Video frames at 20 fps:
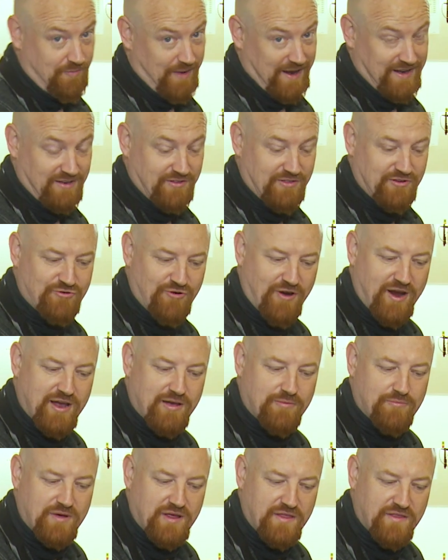painted the
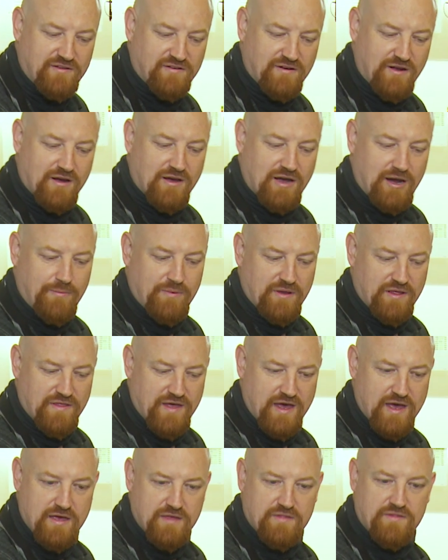track, but there's an uncoupler
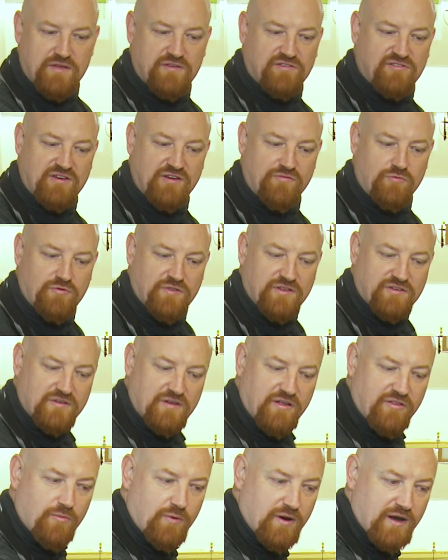there, and there's several, there's
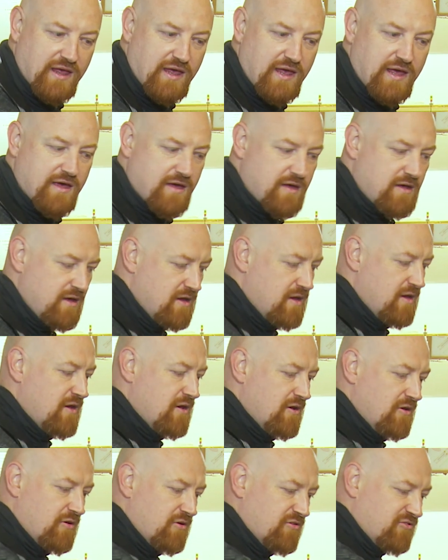another one here,
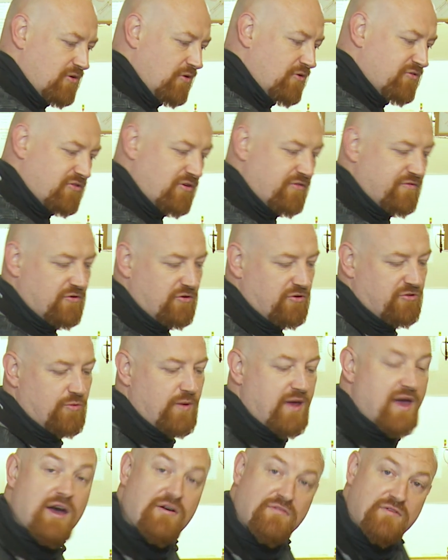so on and so forth.
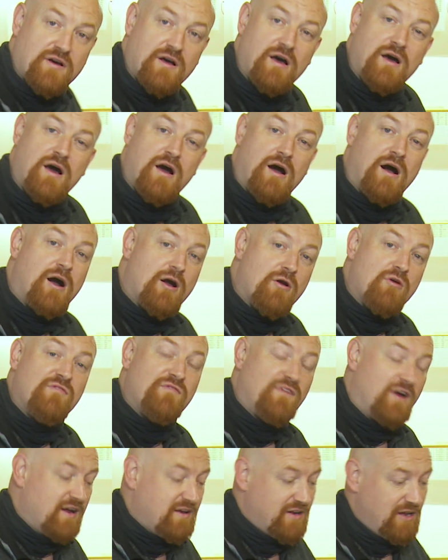We have
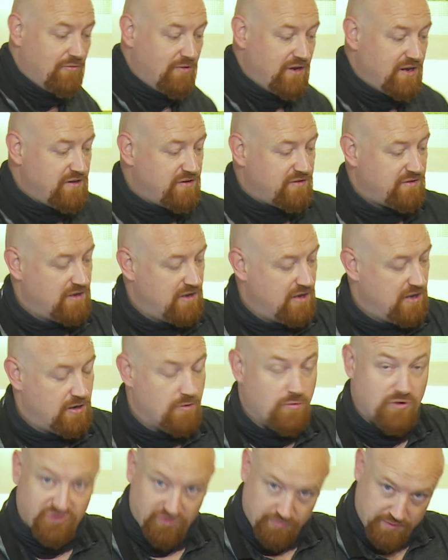RFID readers,
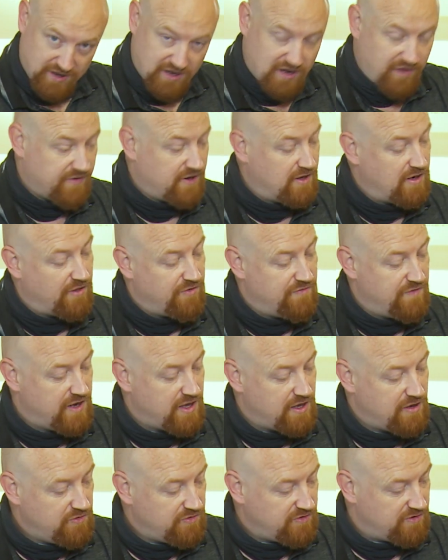which have been covered in other
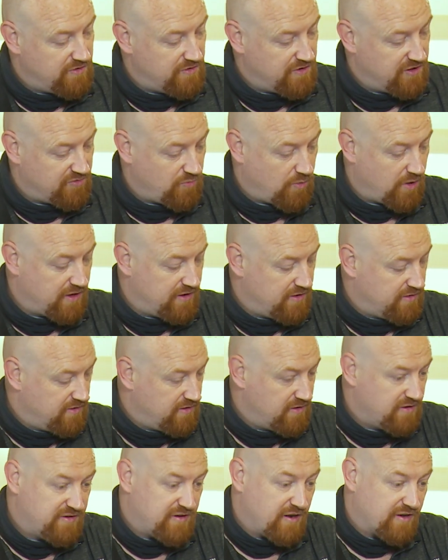videos. There's one
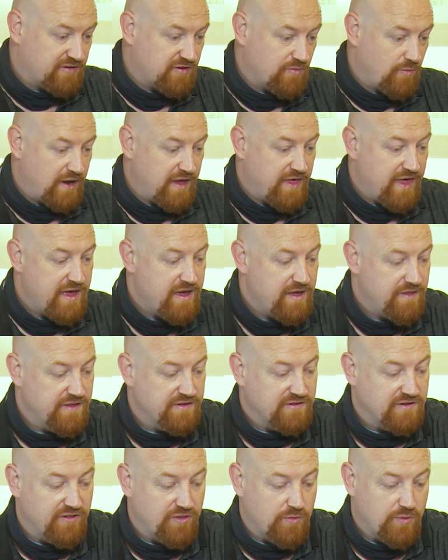tucked away there,
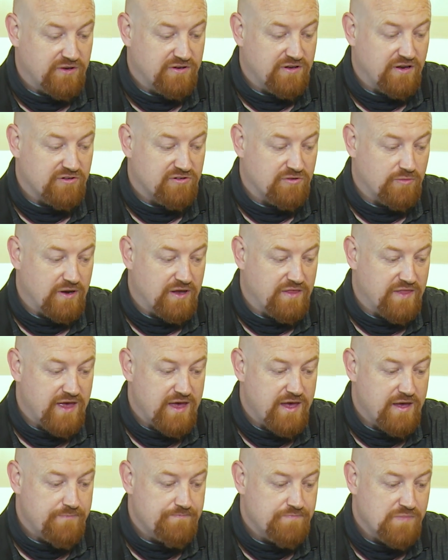there's another one tucked away
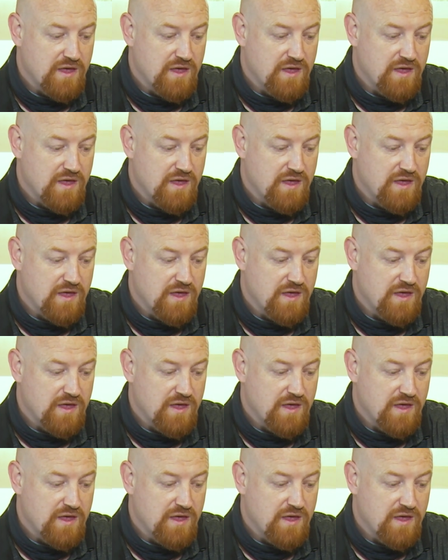there.